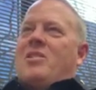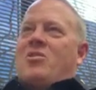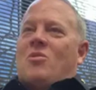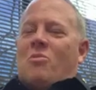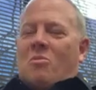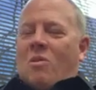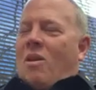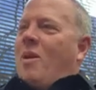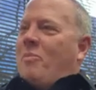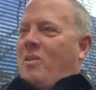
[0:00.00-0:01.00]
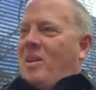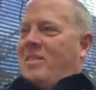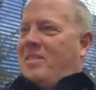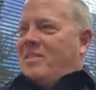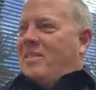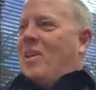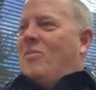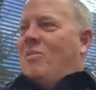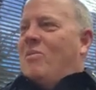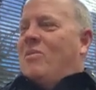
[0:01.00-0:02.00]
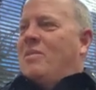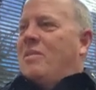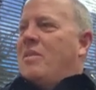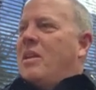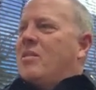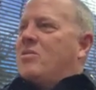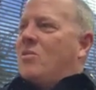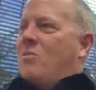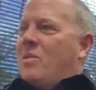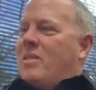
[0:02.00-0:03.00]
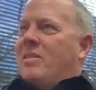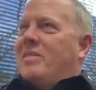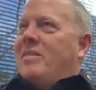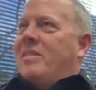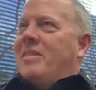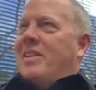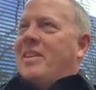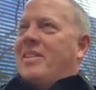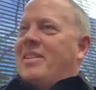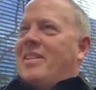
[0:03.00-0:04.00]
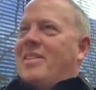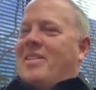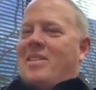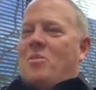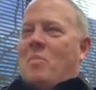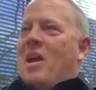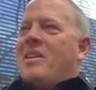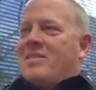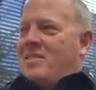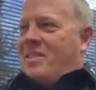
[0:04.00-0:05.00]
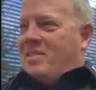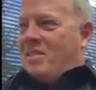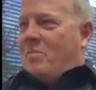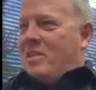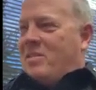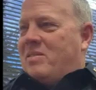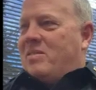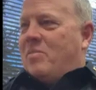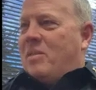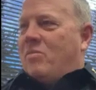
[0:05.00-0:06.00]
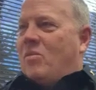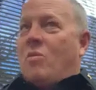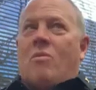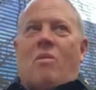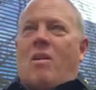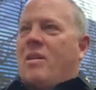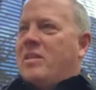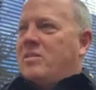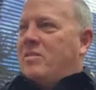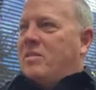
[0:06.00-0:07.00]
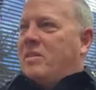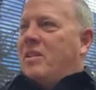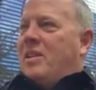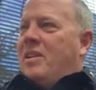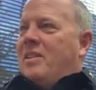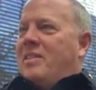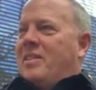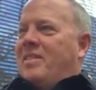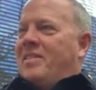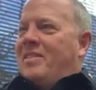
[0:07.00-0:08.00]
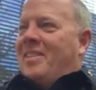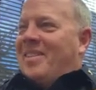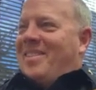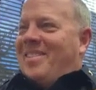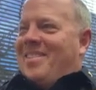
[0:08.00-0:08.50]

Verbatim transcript: So we're operating at this level, yeah. and so when and and you can imagine that somebody's somebody's throwing a rock at you that that that